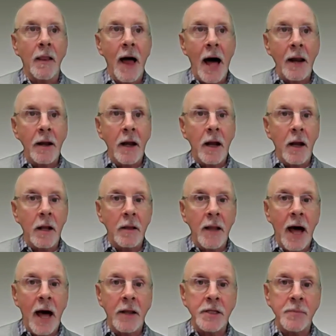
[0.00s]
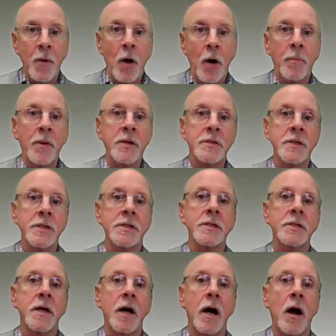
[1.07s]
a lot of small
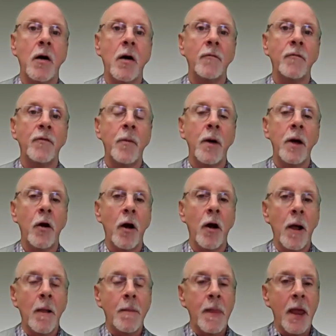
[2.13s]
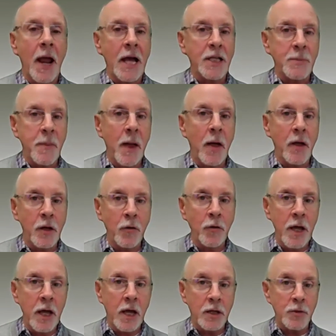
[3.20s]
businesses aren't familiar, and I spell
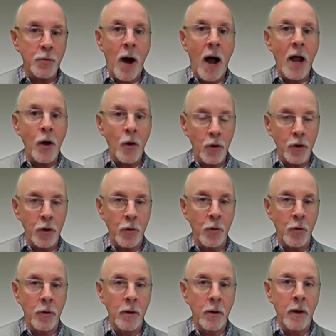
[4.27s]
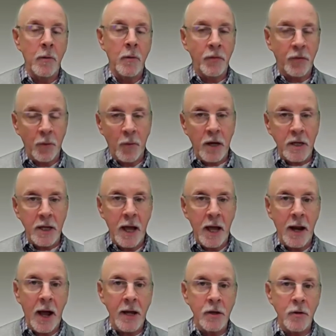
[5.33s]
it unique as YOU with the
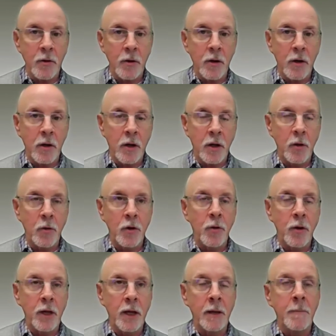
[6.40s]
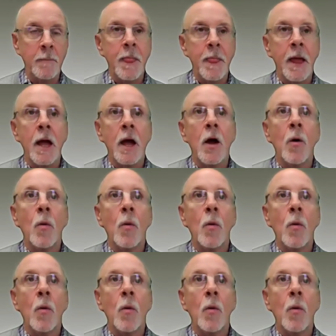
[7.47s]
NIQUE.